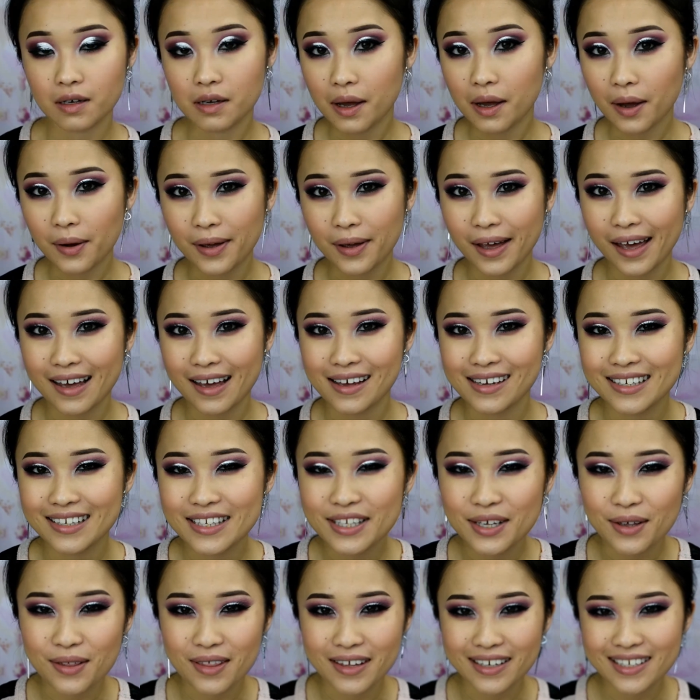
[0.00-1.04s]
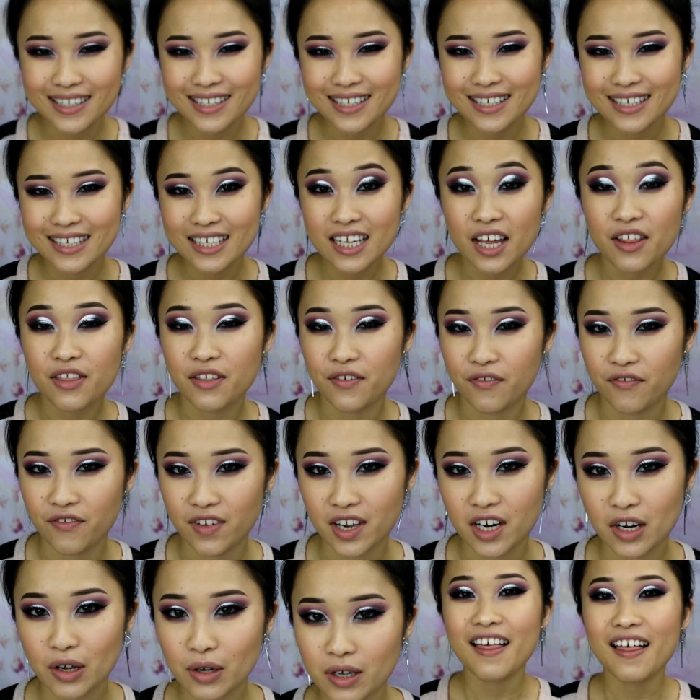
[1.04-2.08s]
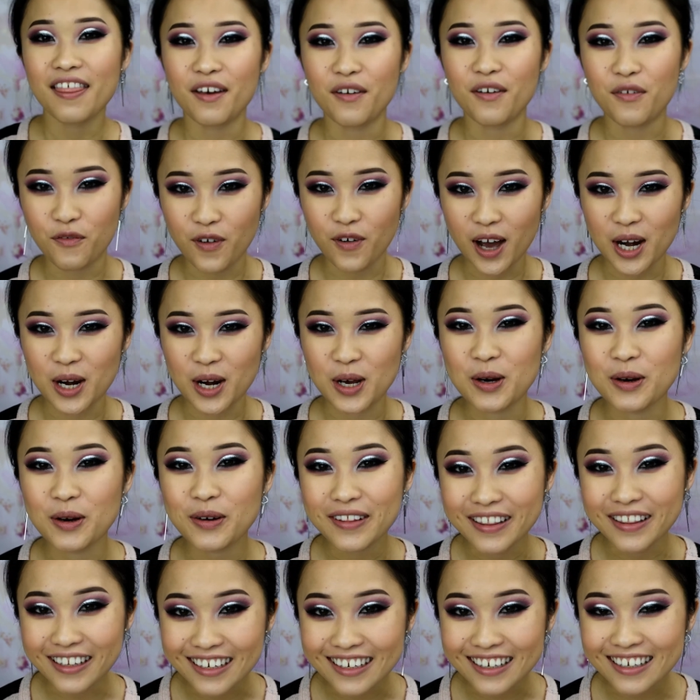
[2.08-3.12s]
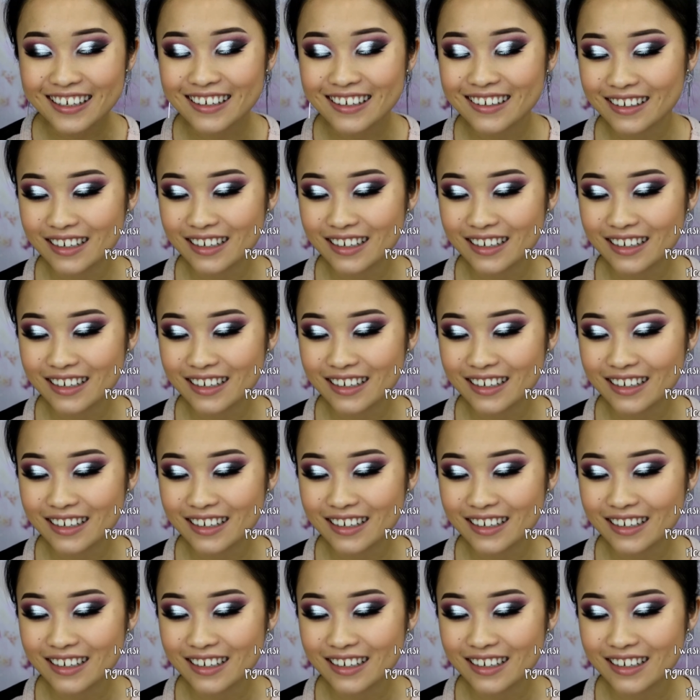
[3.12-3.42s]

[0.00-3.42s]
Okay, so this is the final look.